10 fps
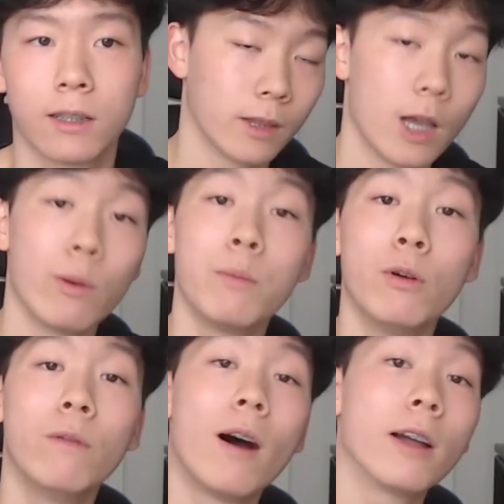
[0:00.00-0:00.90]
Then we
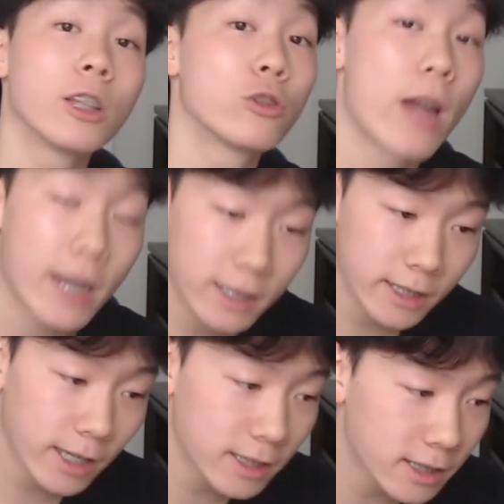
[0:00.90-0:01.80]
move on to track
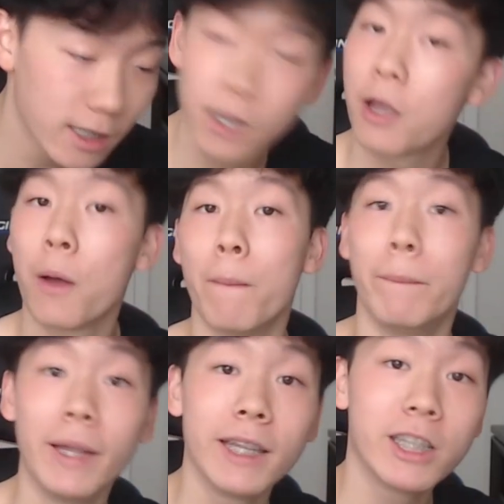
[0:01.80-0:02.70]
6,
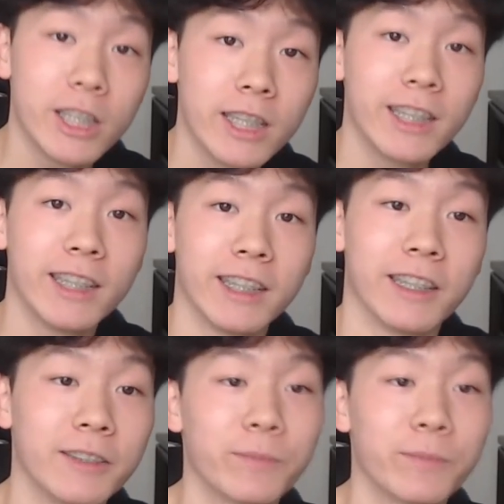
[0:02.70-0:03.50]
Billie Jean.